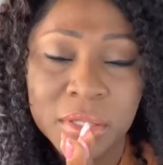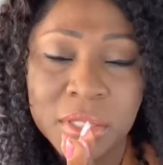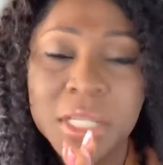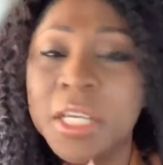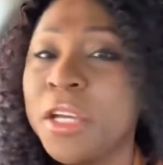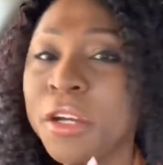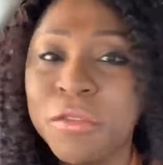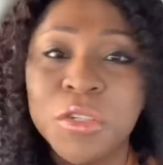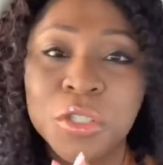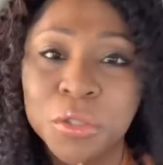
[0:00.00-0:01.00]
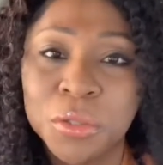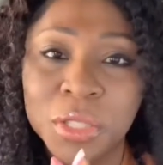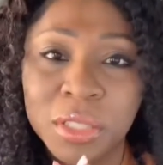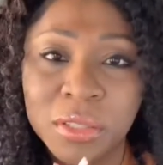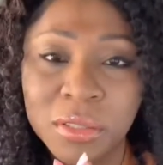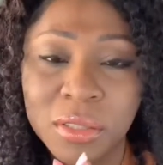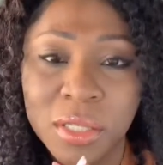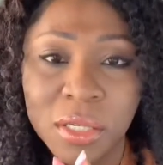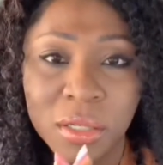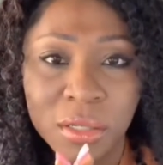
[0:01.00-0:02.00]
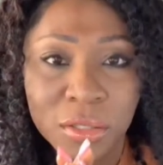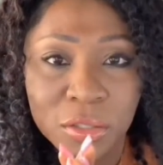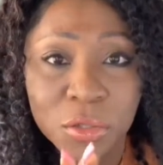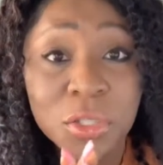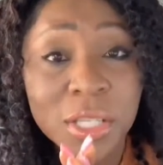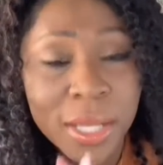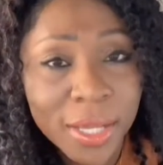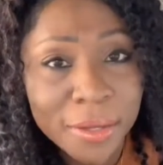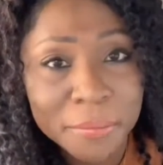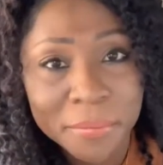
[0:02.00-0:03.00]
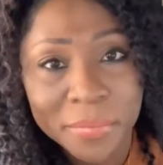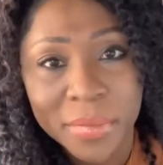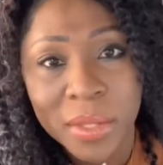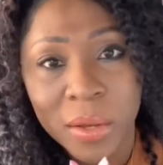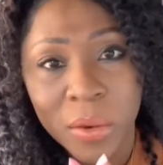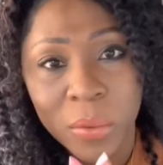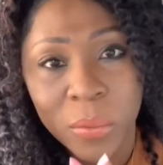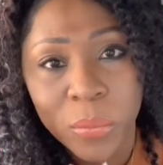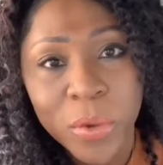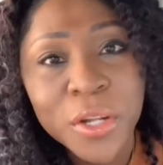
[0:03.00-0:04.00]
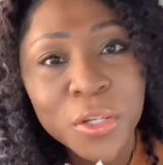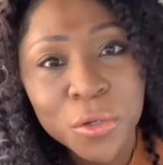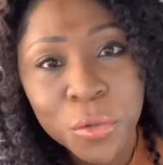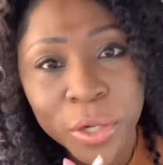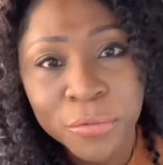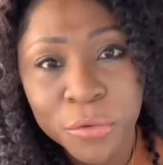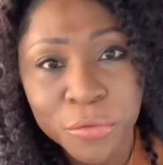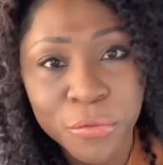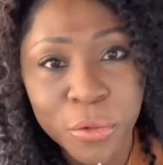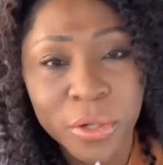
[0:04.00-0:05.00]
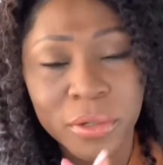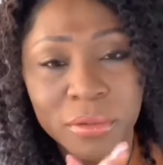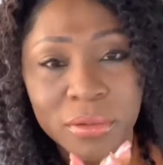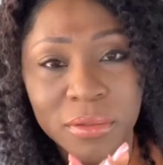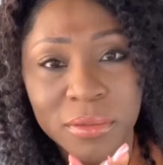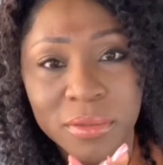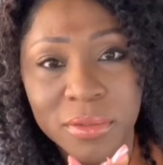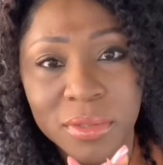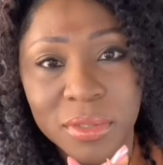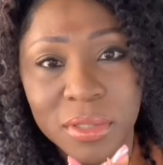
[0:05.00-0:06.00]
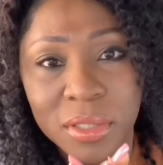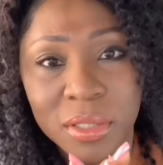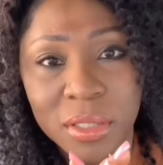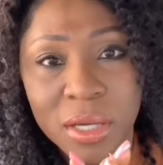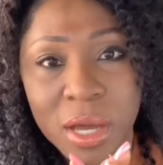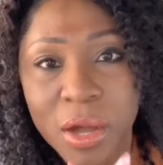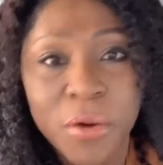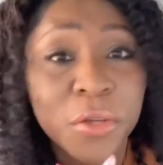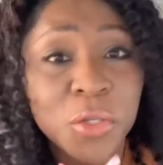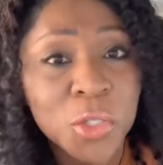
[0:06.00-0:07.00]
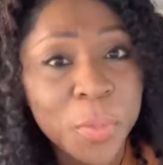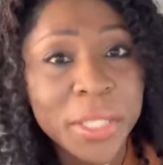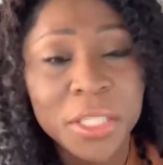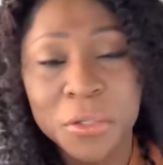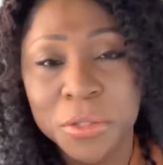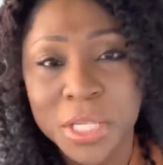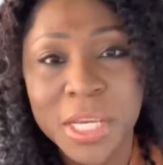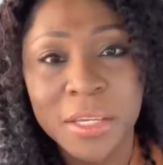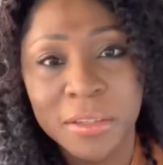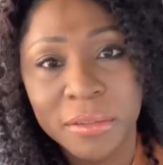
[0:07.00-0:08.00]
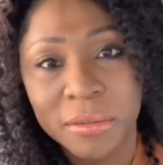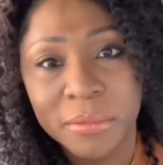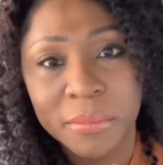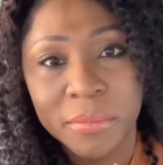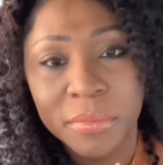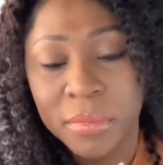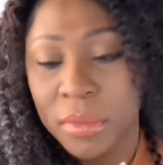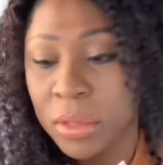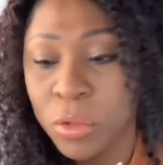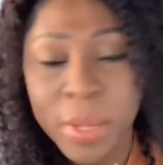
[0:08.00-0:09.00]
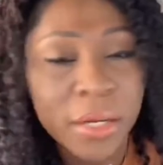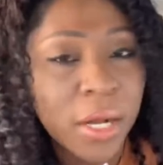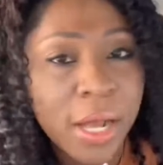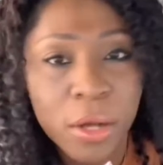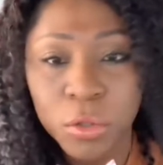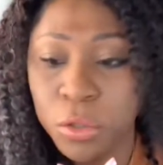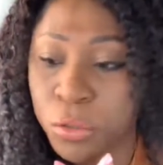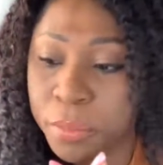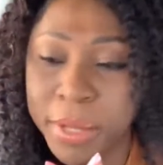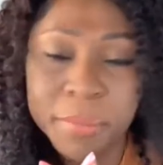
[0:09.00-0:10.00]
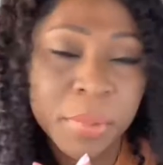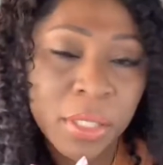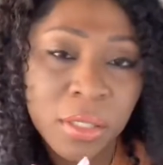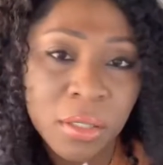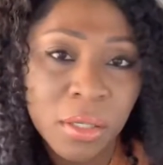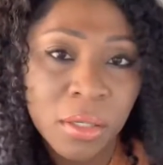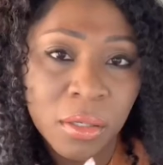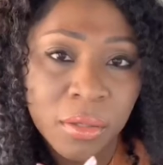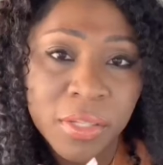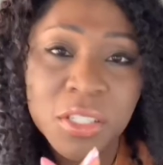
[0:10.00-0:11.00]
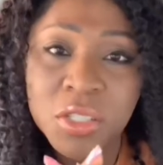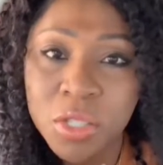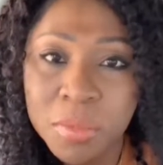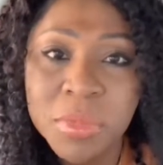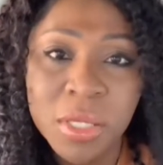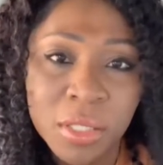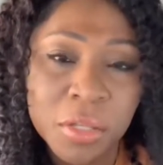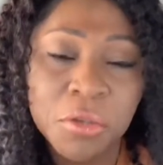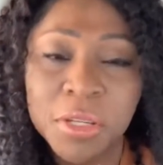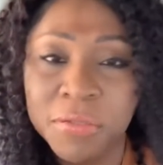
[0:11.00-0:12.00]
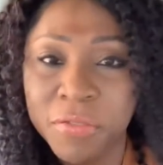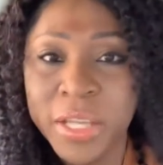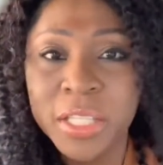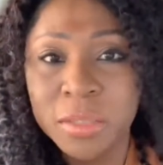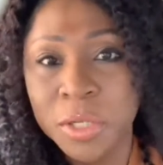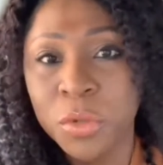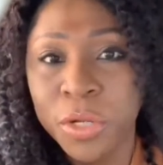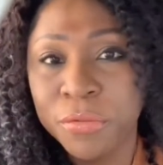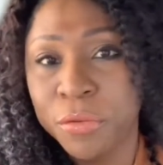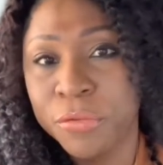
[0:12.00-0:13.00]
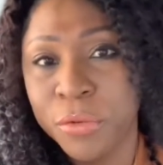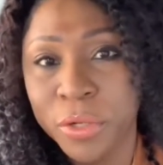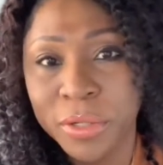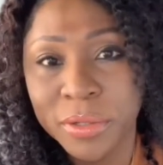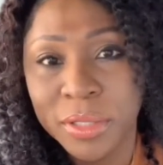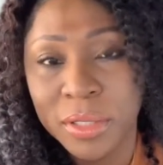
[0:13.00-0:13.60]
to take care of your children. So today, what are you grateful for? How are you spending your day? No matter how low it might be, there's something that you can find to be grateful for.